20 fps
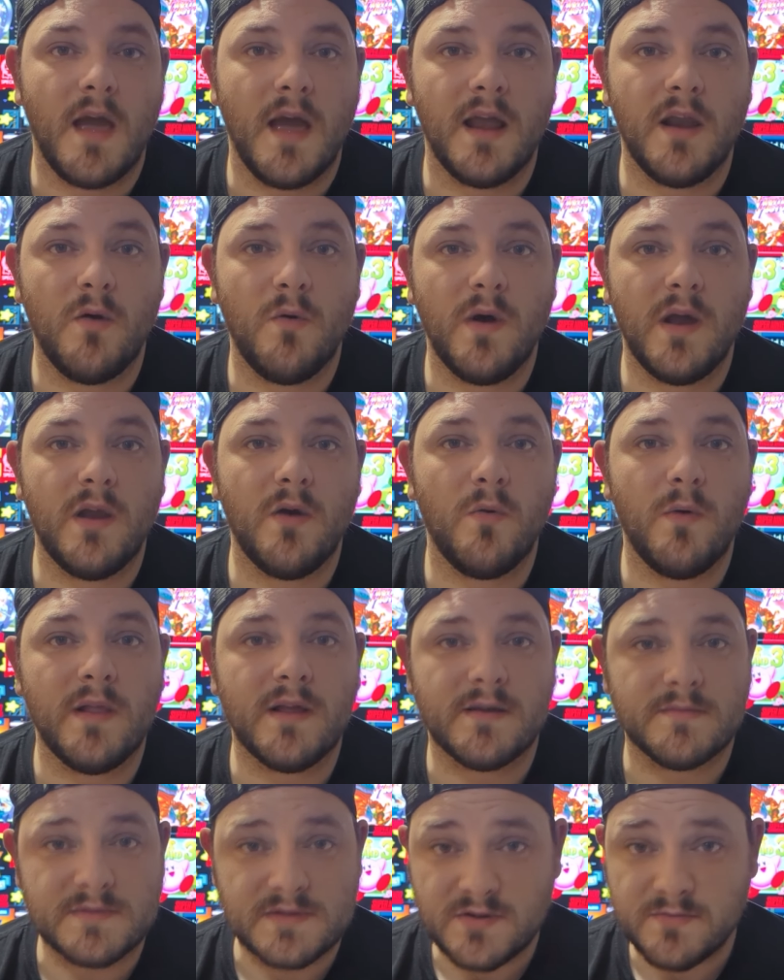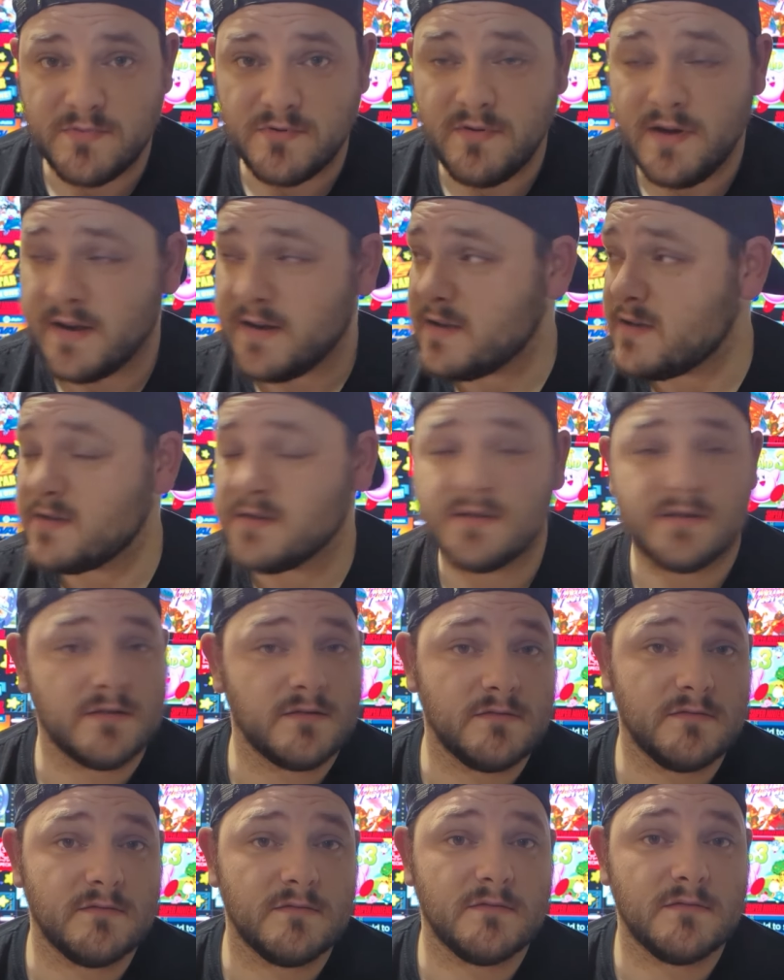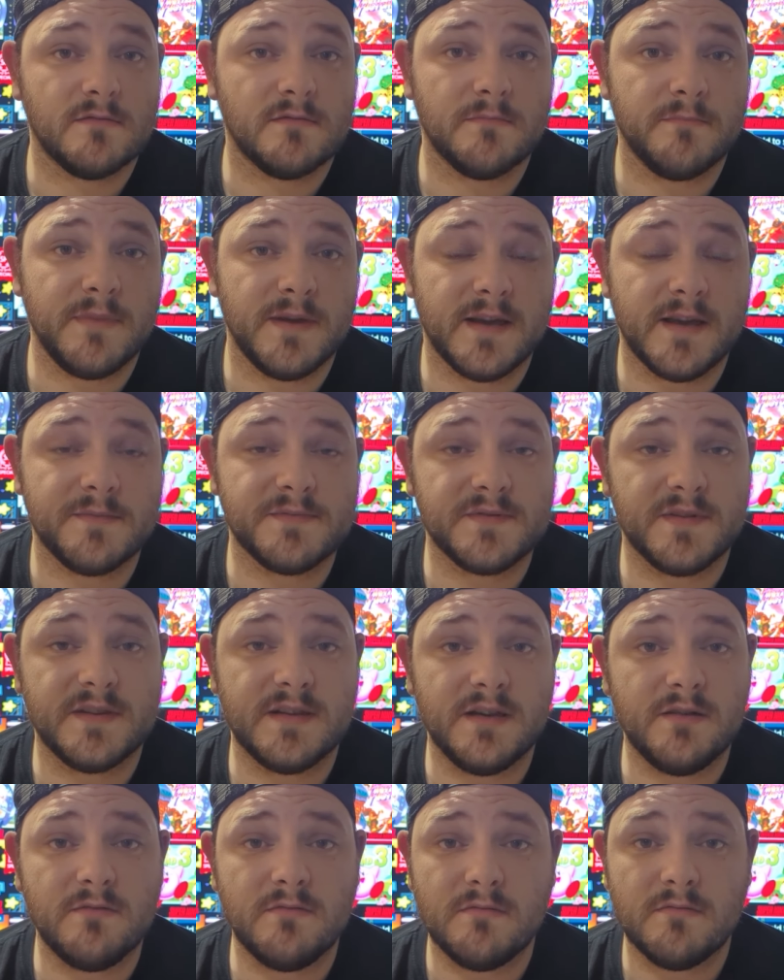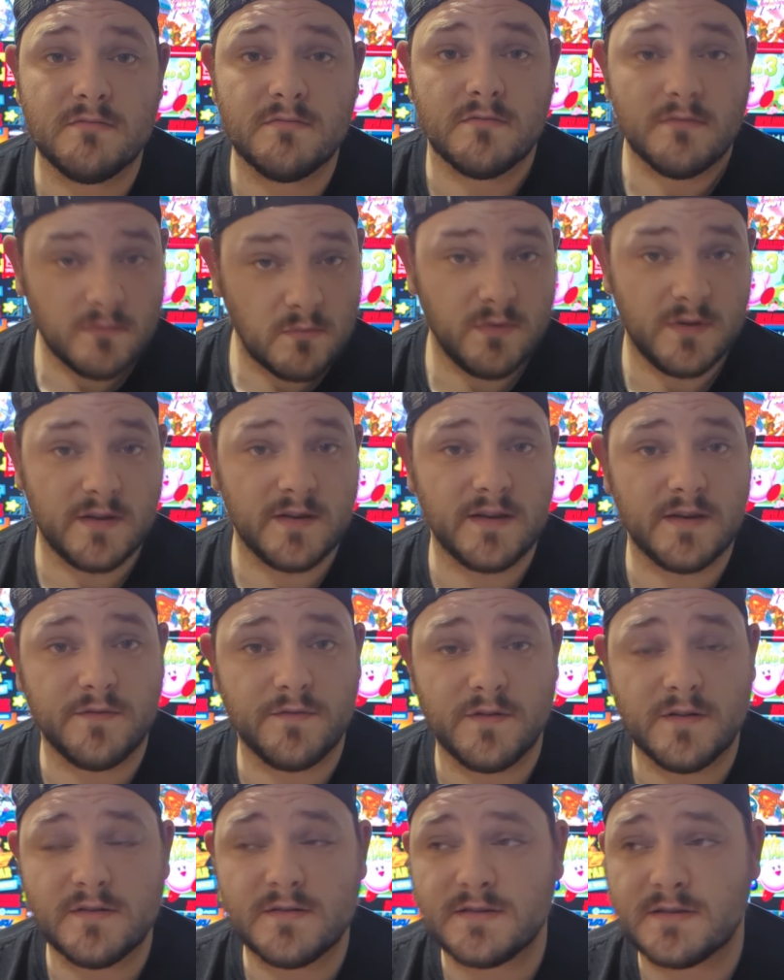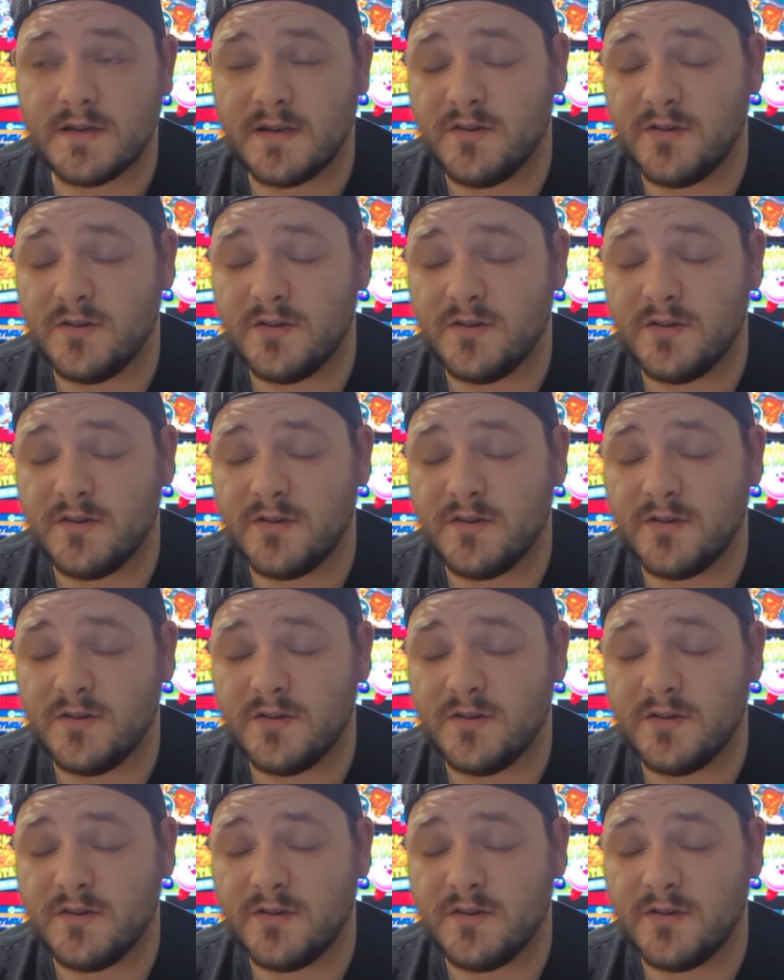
Hello, welcome to Super Radish. Pickups video with a difference.